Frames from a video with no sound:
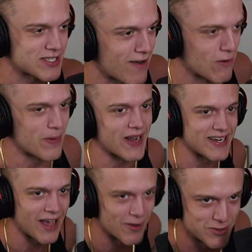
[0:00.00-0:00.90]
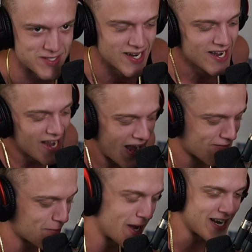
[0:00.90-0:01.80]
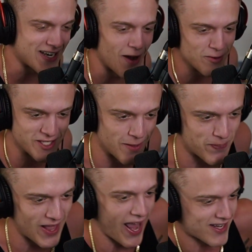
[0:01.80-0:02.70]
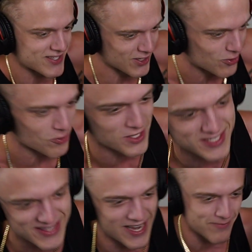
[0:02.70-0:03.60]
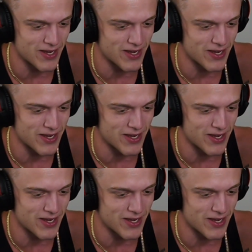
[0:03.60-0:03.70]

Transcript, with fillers: Everybody knows. Everybody knows the plaque's the coolest thing,